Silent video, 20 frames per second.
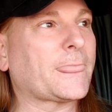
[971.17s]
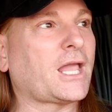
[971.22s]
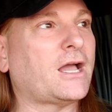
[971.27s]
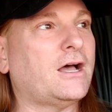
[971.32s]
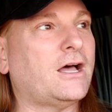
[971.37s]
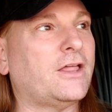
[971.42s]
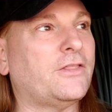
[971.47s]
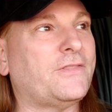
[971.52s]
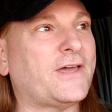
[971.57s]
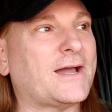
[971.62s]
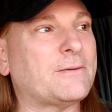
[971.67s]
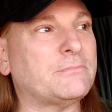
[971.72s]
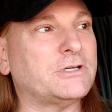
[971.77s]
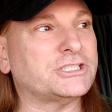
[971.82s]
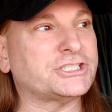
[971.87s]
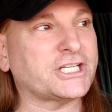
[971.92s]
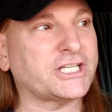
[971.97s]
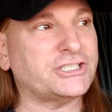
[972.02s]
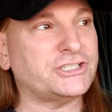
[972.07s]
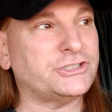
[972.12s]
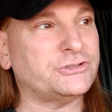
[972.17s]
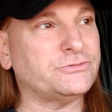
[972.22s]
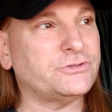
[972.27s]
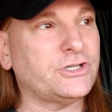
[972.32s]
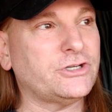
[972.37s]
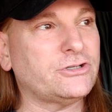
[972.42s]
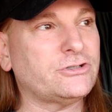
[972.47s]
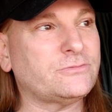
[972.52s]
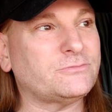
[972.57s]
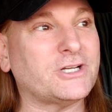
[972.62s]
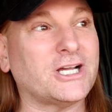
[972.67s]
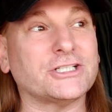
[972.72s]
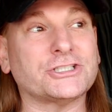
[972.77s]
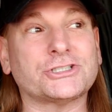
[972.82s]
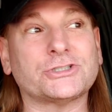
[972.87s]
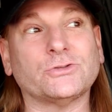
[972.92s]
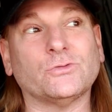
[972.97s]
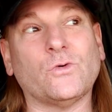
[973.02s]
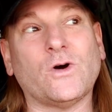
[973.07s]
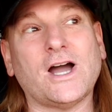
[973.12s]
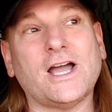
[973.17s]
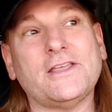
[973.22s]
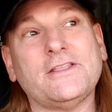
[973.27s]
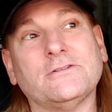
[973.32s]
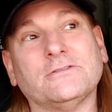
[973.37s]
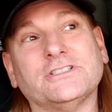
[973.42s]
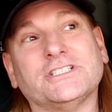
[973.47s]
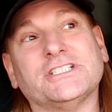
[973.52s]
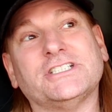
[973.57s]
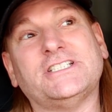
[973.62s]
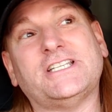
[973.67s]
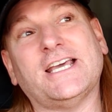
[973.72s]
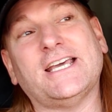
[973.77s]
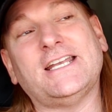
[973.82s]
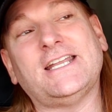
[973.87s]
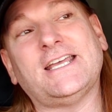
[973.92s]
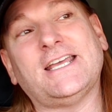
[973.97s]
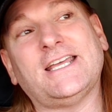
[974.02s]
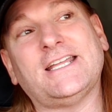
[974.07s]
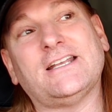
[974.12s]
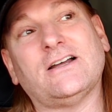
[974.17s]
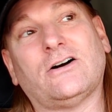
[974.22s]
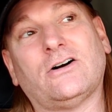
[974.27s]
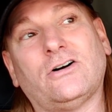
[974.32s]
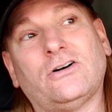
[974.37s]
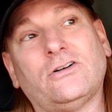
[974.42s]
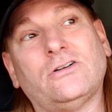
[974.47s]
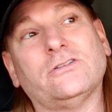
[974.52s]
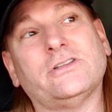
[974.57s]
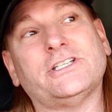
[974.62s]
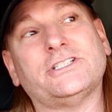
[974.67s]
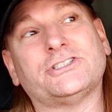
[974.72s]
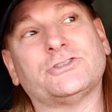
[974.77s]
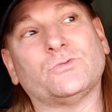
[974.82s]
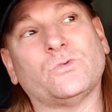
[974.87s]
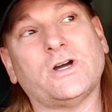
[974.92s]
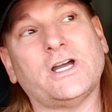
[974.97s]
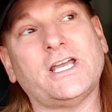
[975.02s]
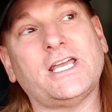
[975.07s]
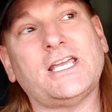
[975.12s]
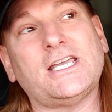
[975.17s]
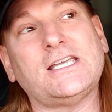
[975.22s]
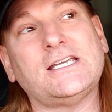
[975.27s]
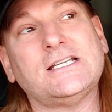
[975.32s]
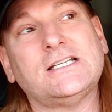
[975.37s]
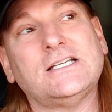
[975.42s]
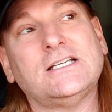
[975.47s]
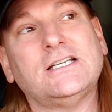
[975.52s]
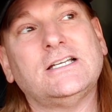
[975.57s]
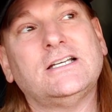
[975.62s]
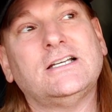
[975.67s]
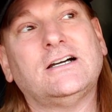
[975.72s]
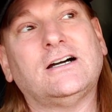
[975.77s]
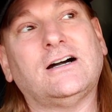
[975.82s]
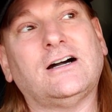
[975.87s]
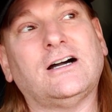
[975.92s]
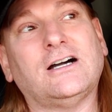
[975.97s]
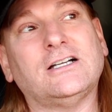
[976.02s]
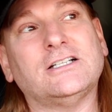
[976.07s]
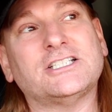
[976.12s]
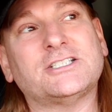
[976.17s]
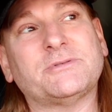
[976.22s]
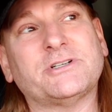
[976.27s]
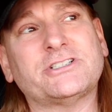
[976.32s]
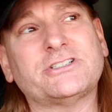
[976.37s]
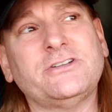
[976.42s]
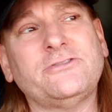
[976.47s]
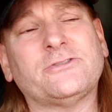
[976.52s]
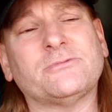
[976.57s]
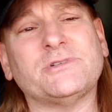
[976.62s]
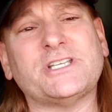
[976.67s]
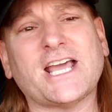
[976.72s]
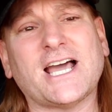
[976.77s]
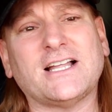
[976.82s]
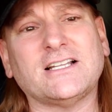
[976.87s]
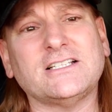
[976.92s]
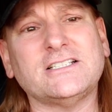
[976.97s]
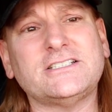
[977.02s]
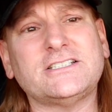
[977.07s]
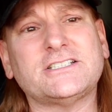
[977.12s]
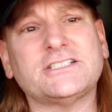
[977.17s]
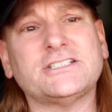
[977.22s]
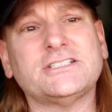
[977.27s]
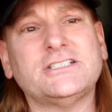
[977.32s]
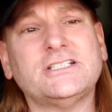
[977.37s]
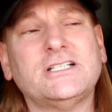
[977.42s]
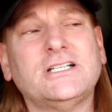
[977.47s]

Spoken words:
That much I do know. I'm not sure why there was a deadhead all this way, especially from Dallas.